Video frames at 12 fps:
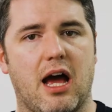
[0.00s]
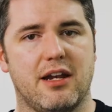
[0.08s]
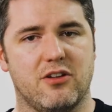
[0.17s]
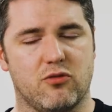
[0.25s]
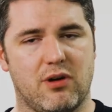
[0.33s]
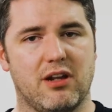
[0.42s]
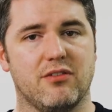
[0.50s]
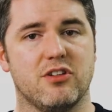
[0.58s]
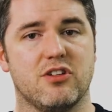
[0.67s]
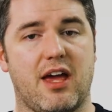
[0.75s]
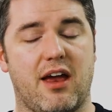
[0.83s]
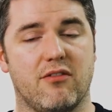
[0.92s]
and it's relevant
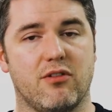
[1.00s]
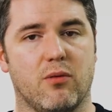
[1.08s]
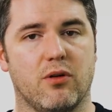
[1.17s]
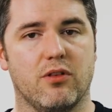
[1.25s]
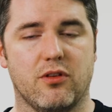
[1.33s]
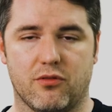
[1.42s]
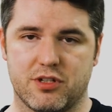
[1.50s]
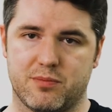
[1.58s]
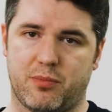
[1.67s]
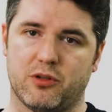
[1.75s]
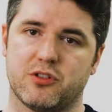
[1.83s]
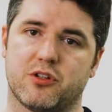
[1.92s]
to everyone, the
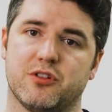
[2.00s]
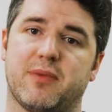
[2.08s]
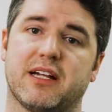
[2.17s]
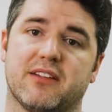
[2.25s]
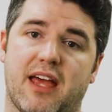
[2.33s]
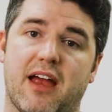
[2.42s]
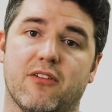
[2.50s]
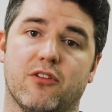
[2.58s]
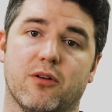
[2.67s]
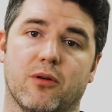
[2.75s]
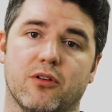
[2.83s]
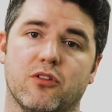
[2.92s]
response goes back to
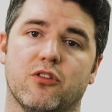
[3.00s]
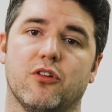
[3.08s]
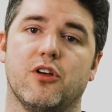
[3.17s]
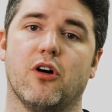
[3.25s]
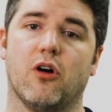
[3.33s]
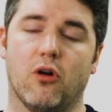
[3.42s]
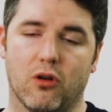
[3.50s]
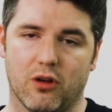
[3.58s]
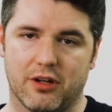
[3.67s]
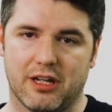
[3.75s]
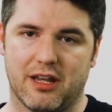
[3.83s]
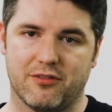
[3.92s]
everyone, so you're all
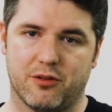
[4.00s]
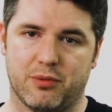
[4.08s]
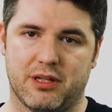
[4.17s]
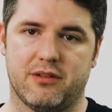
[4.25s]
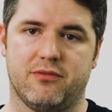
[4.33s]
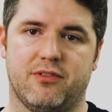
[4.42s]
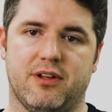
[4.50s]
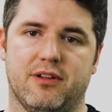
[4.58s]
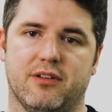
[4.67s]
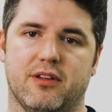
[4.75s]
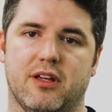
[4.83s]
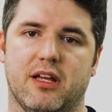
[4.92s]
on a level playing
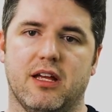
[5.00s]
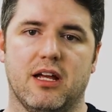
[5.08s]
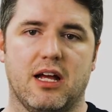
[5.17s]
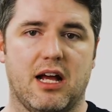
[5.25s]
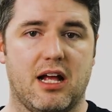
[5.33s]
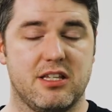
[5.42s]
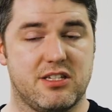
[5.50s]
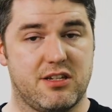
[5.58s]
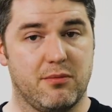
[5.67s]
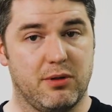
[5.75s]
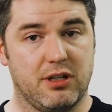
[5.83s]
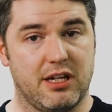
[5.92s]
field. And
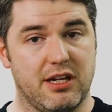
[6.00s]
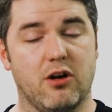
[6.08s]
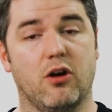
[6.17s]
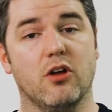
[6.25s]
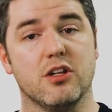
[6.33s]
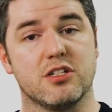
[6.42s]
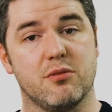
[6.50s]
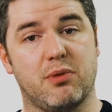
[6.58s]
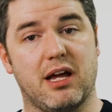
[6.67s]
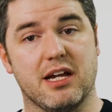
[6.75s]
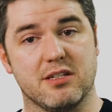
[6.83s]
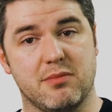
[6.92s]
similarly, other
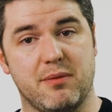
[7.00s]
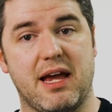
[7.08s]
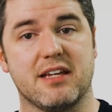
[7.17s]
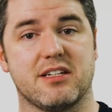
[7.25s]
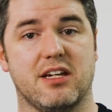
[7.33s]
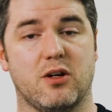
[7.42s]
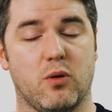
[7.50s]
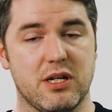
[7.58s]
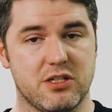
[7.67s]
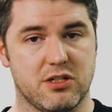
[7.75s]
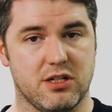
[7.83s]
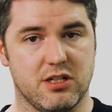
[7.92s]
suppliers may be asking
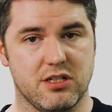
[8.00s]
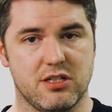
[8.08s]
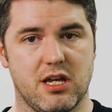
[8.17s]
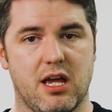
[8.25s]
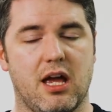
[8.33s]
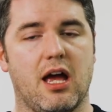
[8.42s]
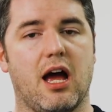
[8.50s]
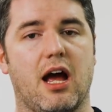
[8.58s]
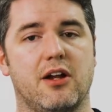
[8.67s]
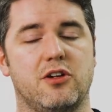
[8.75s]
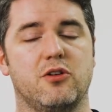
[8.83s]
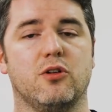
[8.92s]
questions
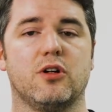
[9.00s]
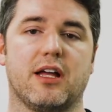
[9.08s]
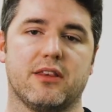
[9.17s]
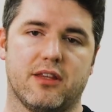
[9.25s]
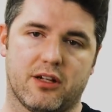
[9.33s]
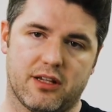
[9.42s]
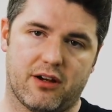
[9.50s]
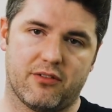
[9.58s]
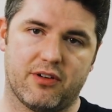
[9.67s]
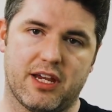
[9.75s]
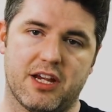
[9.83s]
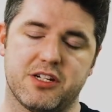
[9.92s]
and you'll get the
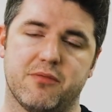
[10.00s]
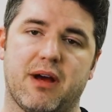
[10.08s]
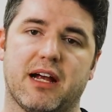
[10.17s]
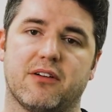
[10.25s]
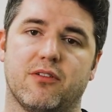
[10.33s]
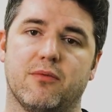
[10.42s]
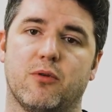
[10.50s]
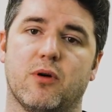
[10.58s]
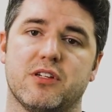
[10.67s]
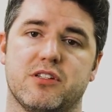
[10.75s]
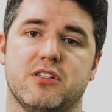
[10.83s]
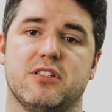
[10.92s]
clarification back from
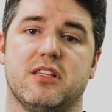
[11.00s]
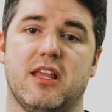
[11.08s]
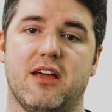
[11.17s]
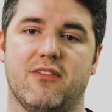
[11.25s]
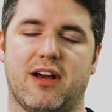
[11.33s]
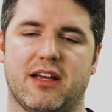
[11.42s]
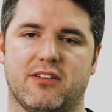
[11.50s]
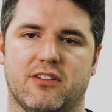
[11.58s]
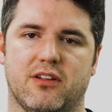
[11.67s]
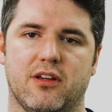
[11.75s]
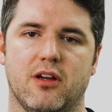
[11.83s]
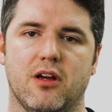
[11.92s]
questions that they've
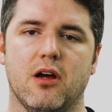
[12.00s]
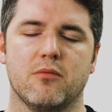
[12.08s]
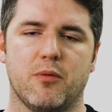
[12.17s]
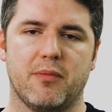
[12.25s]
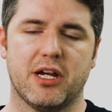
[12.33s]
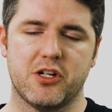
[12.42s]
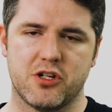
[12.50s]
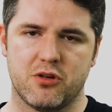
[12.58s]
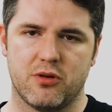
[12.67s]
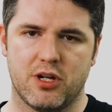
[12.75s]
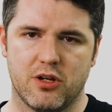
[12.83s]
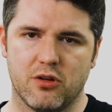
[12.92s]
asked. But make
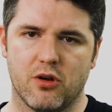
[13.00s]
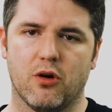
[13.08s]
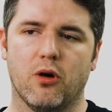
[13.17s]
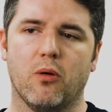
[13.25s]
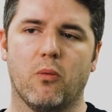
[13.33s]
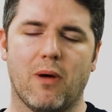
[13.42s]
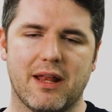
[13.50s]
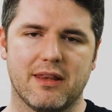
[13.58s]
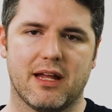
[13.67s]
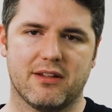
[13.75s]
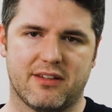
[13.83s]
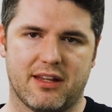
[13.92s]
sure you know when
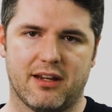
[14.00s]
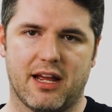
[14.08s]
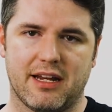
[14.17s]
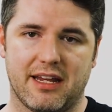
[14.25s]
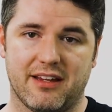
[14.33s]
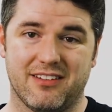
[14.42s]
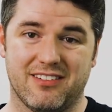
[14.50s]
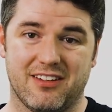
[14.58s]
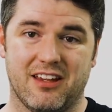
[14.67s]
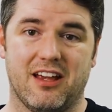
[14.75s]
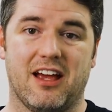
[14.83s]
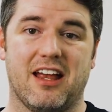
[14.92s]
that deadline is
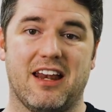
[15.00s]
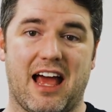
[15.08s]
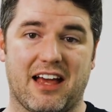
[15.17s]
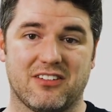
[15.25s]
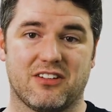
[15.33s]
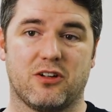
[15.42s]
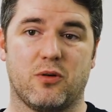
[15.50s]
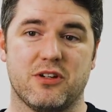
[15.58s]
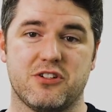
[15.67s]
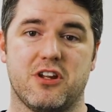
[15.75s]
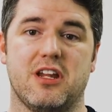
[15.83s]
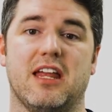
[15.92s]
and ask the
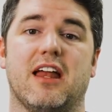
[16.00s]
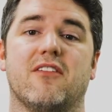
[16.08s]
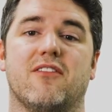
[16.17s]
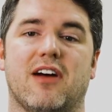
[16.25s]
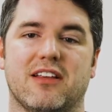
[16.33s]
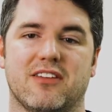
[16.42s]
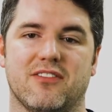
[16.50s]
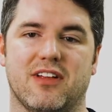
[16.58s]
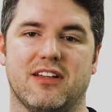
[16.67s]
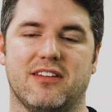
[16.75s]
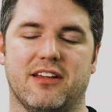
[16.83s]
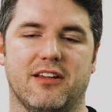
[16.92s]
question in advance of
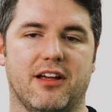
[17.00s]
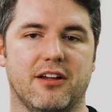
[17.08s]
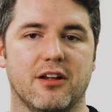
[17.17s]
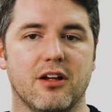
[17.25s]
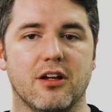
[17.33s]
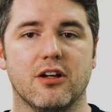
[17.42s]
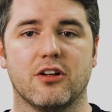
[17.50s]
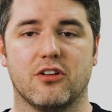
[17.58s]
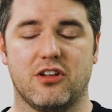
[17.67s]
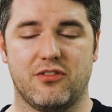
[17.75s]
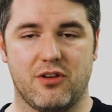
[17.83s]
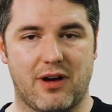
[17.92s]
that deadline.
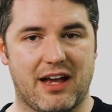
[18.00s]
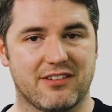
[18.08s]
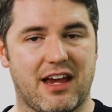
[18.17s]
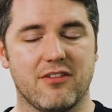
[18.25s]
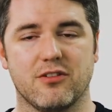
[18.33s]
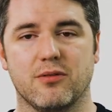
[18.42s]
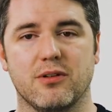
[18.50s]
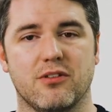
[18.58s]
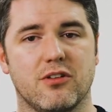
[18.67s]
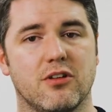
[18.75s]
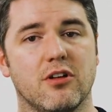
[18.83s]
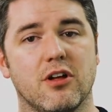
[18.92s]
Because if you ask
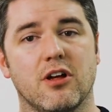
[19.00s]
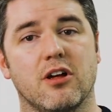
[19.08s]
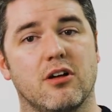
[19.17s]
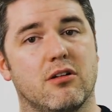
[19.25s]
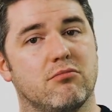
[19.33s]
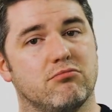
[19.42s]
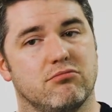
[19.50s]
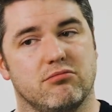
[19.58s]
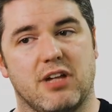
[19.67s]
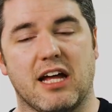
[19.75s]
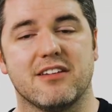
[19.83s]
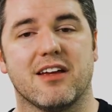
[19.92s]
afterwards,
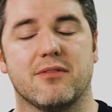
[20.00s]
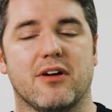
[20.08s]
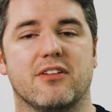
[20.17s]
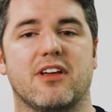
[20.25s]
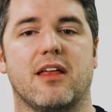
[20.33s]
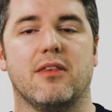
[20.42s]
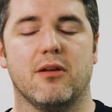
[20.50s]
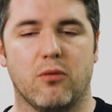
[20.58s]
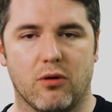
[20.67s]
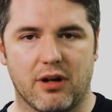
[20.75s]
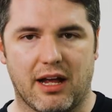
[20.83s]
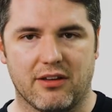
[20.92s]
9 times out of 10, they
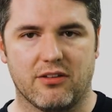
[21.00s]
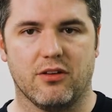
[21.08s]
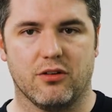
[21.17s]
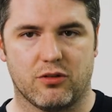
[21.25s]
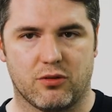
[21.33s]
won't answer those